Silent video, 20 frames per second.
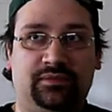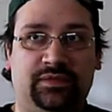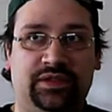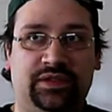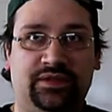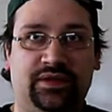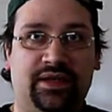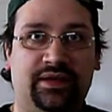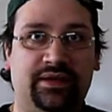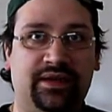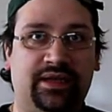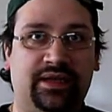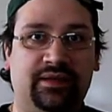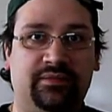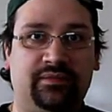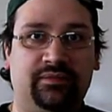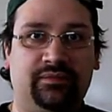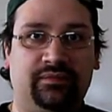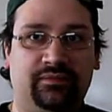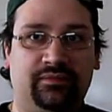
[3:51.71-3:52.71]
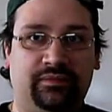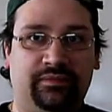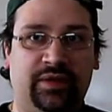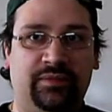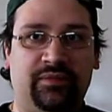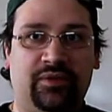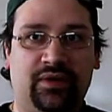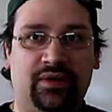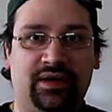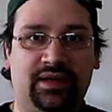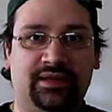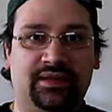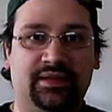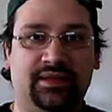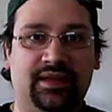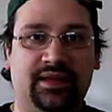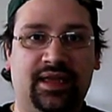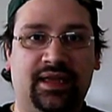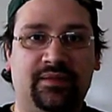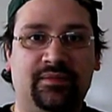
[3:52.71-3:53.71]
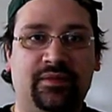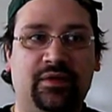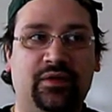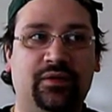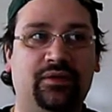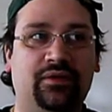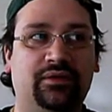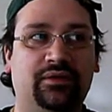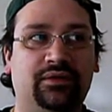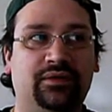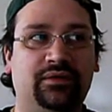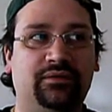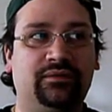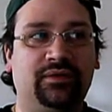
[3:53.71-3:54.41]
so that it can be ported into the game, or